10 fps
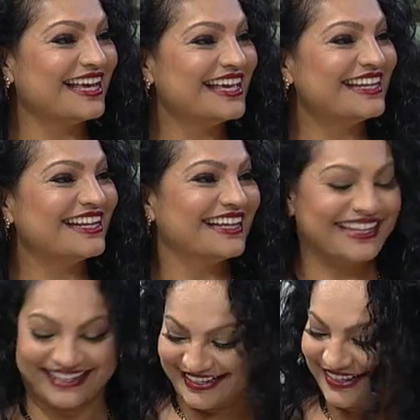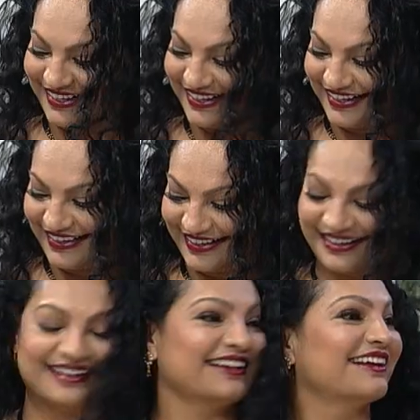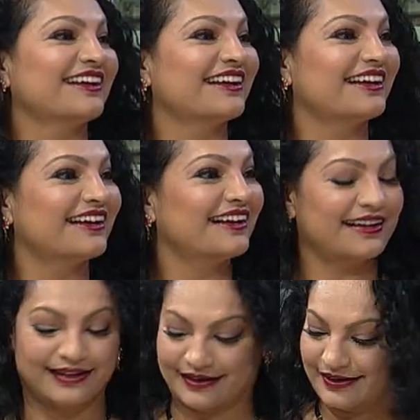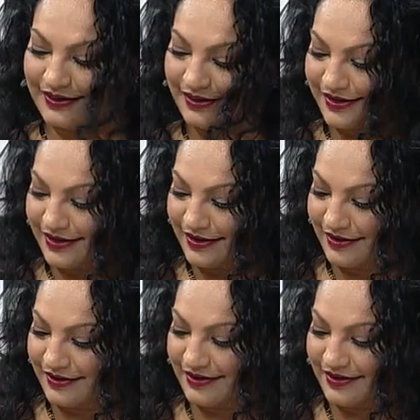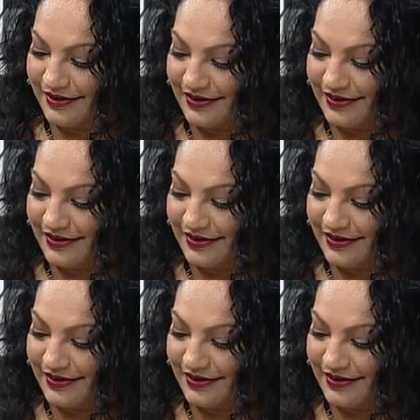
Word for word: I mean, that was, well, my grandmother, we used to, she used to say, pull over the